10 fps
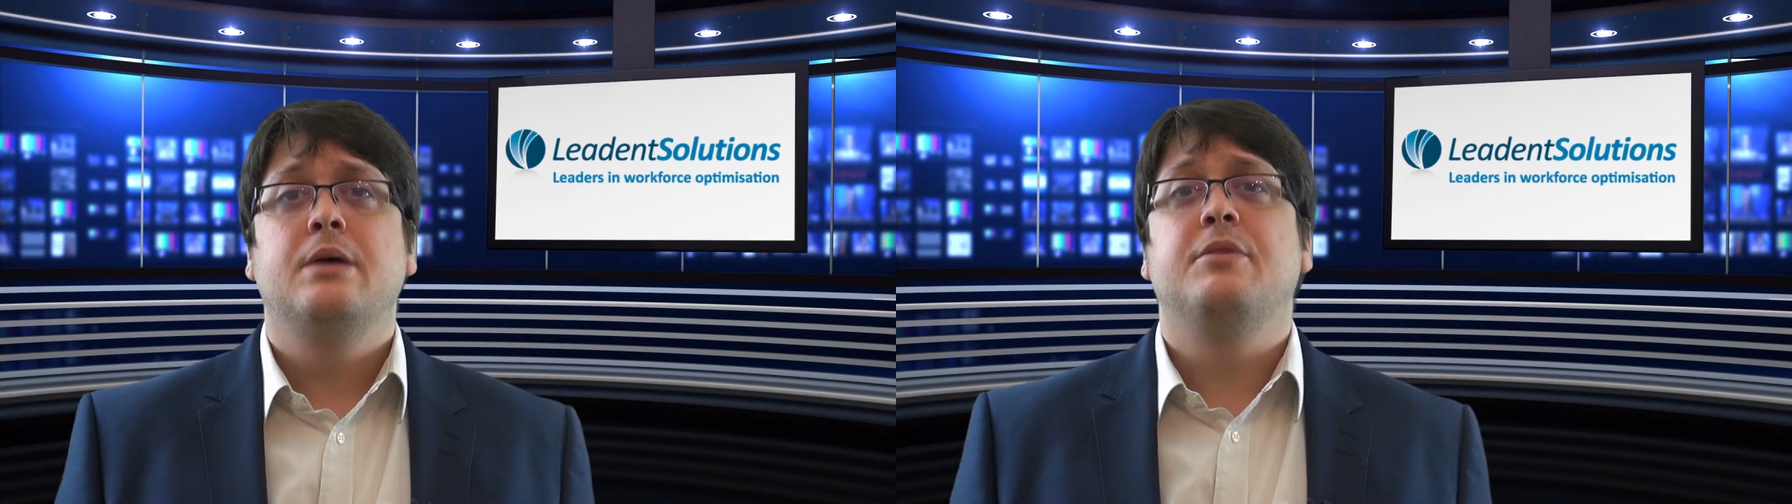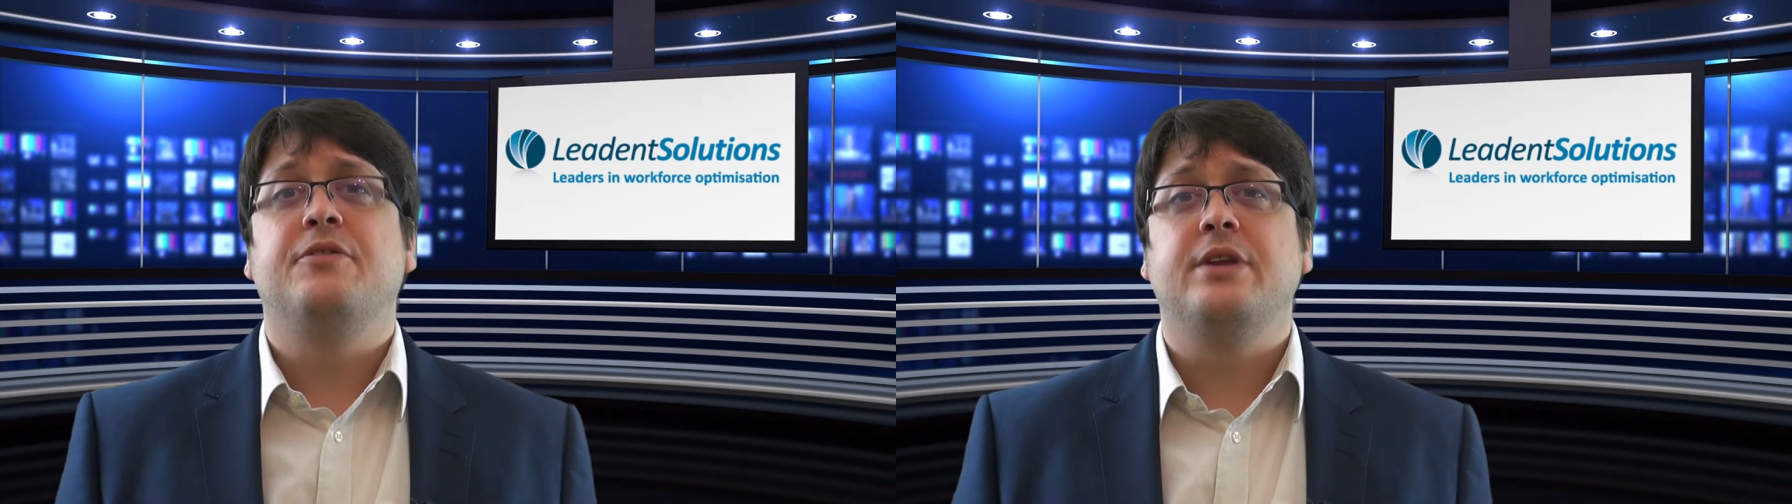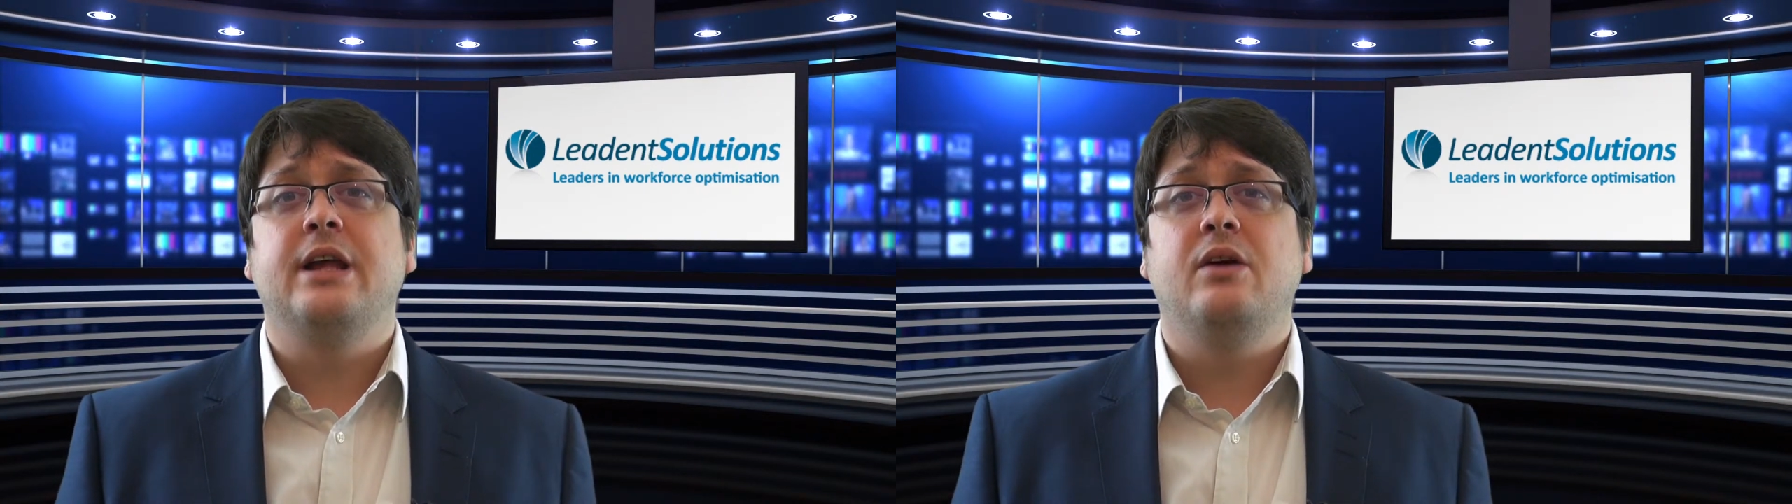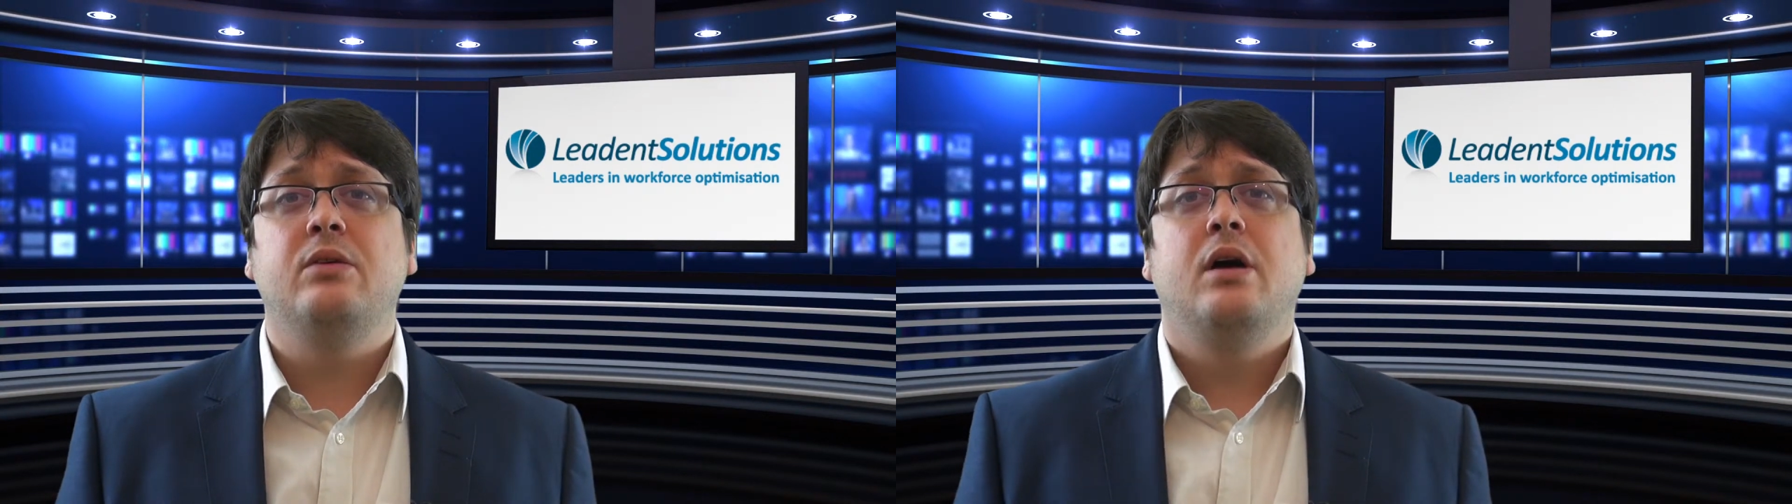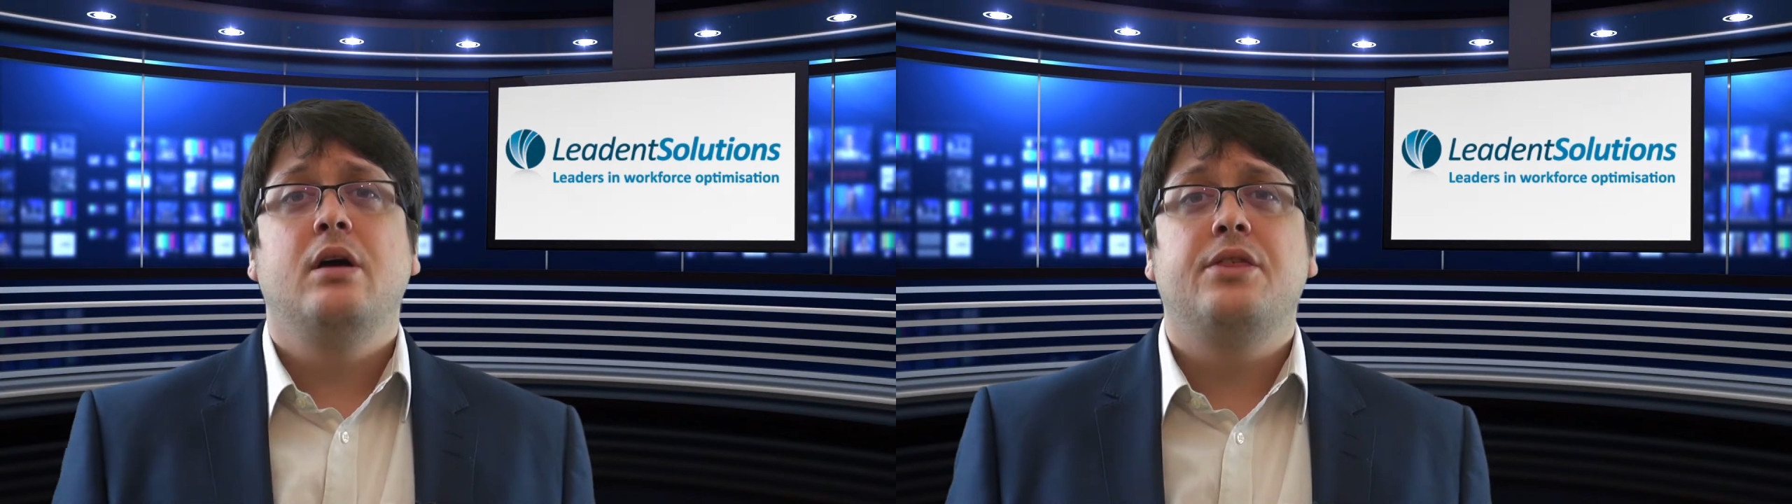But for now,
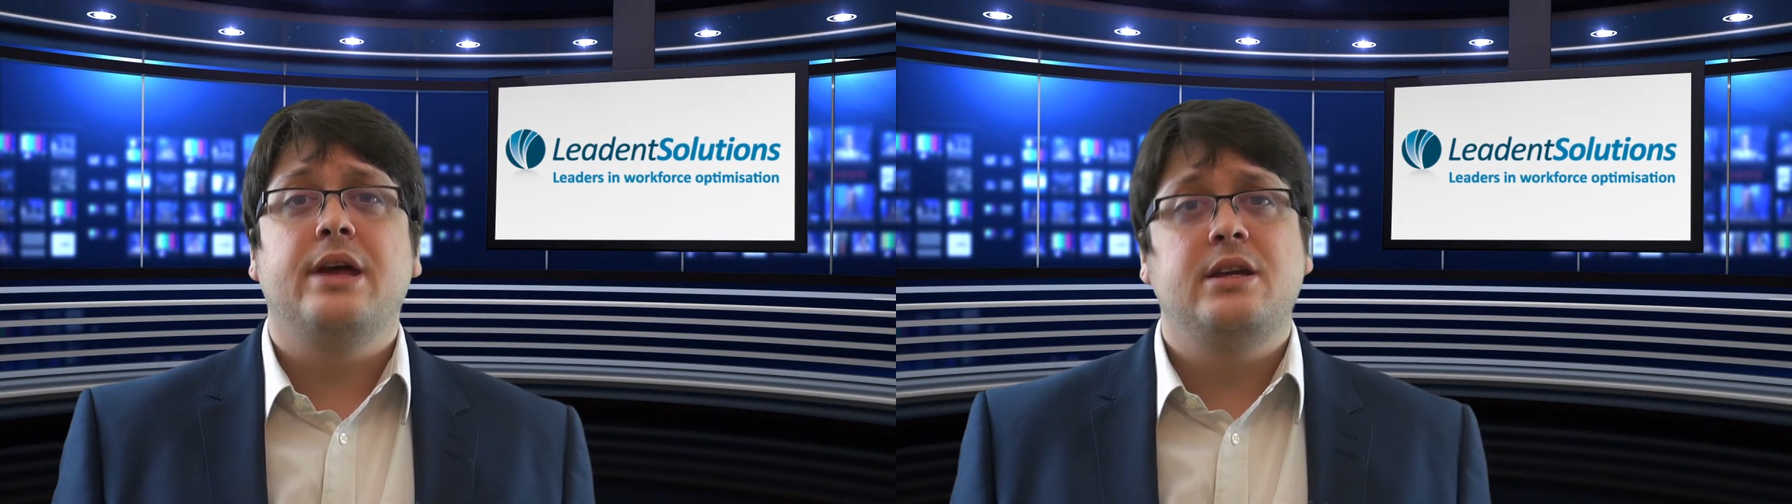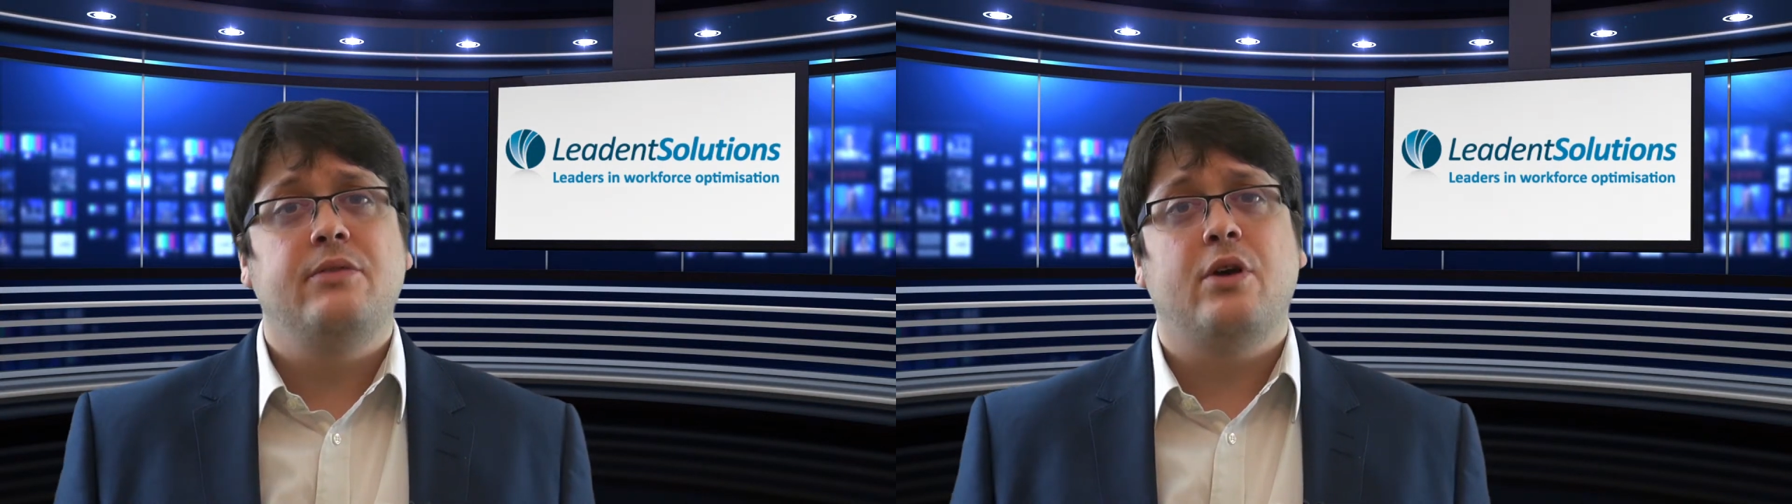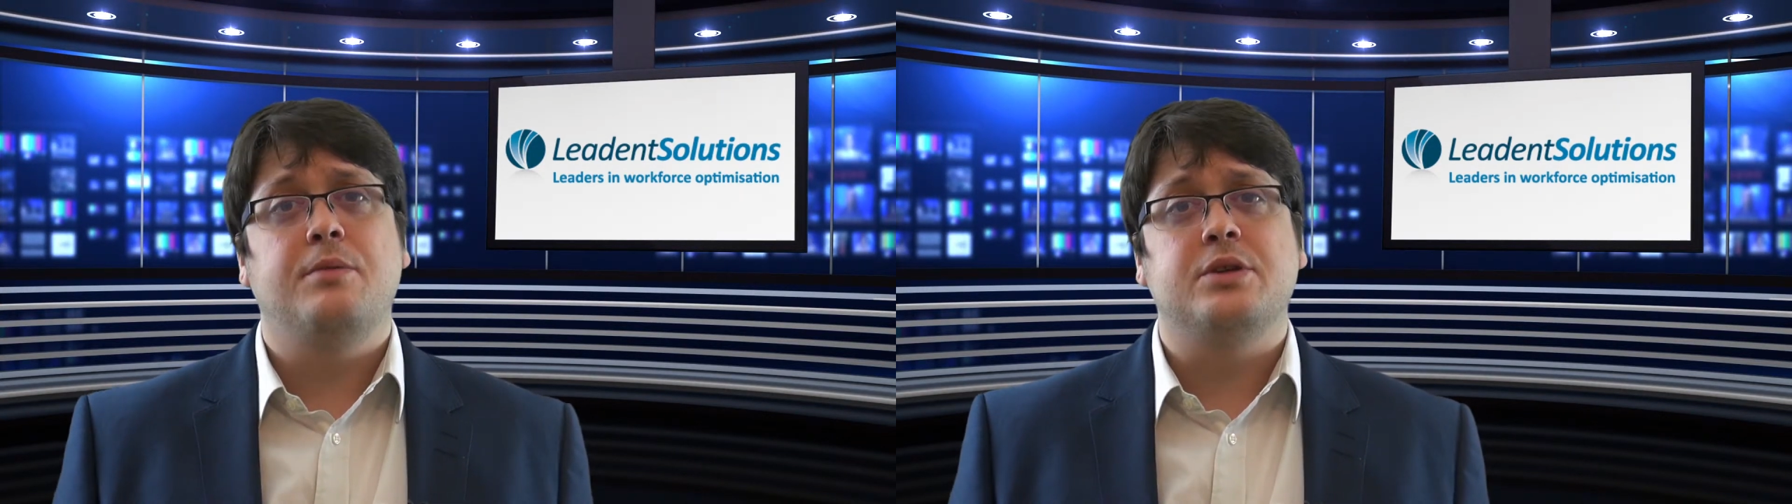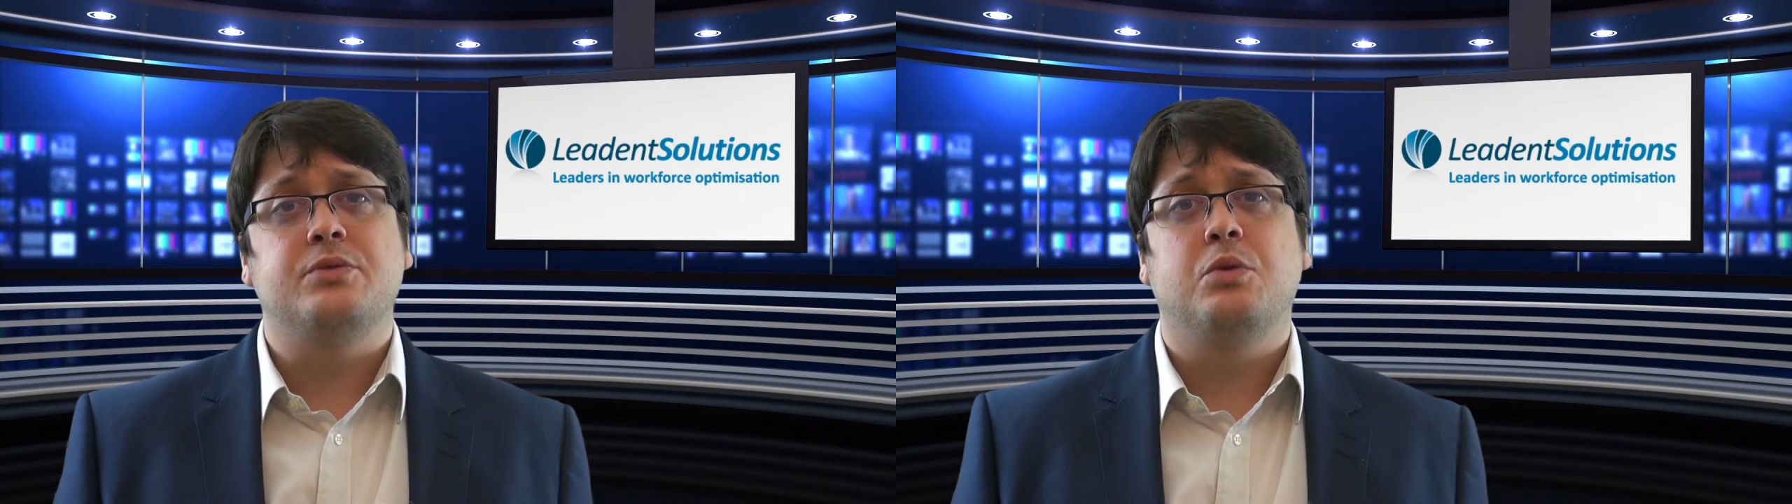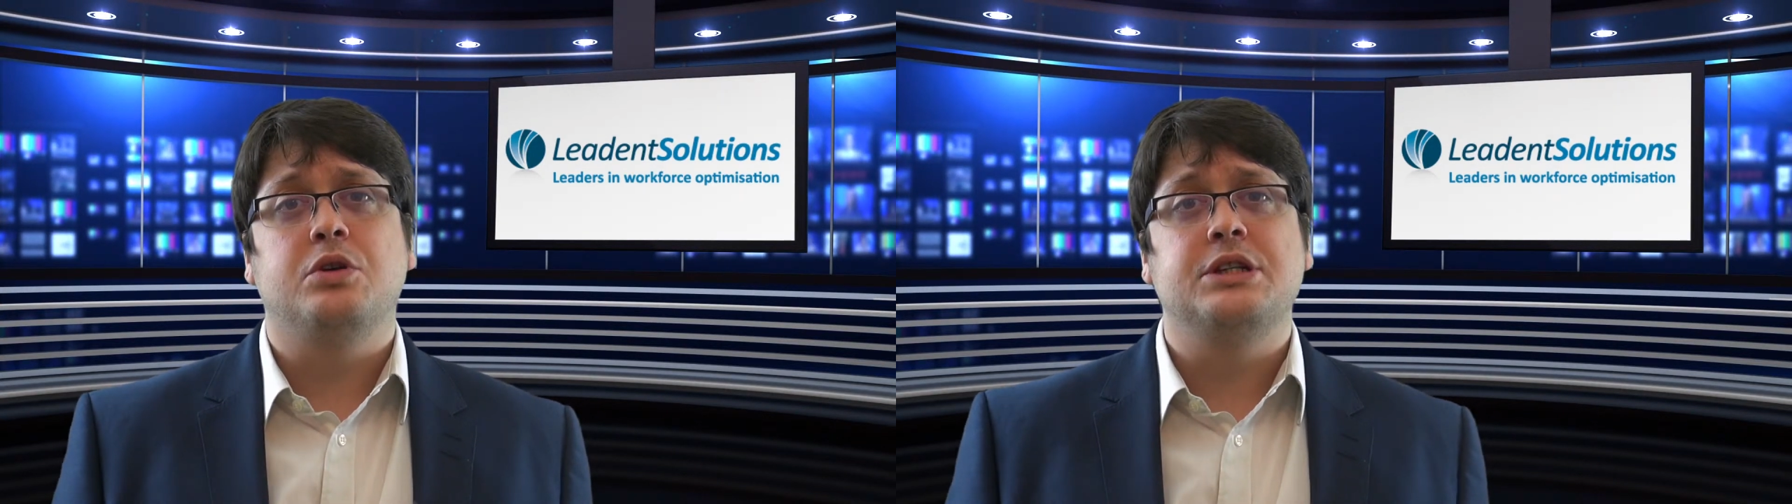thank you very much
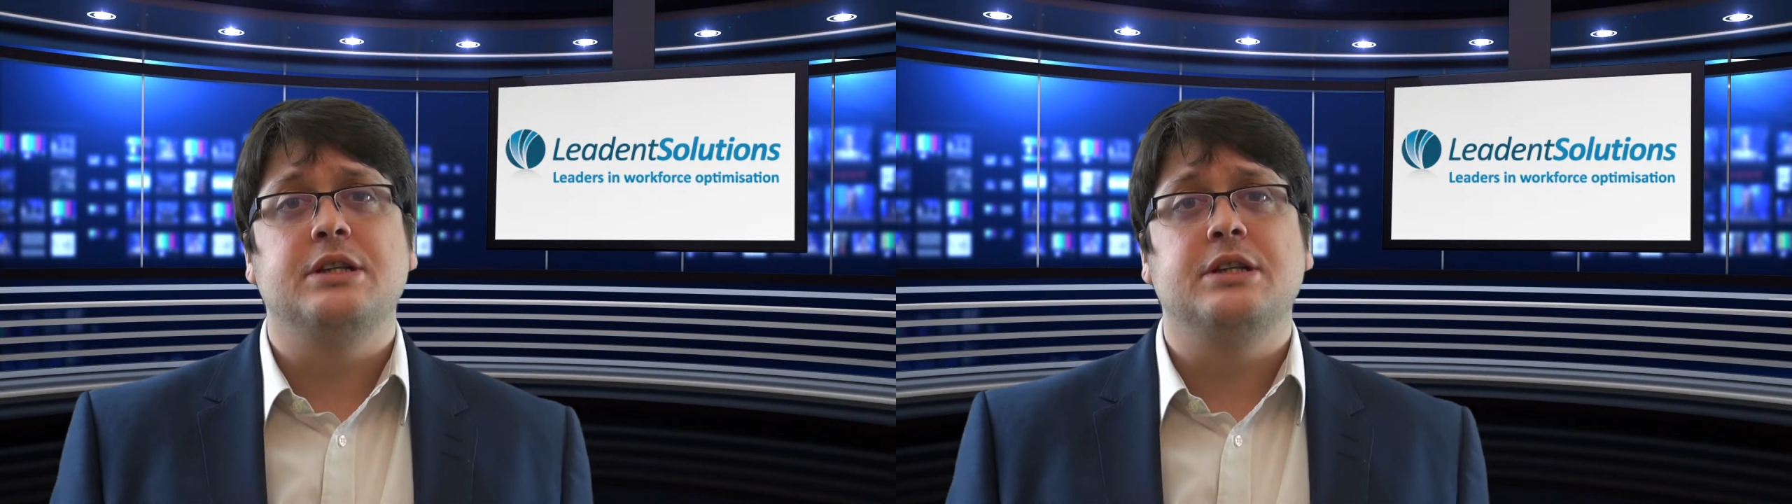for watching.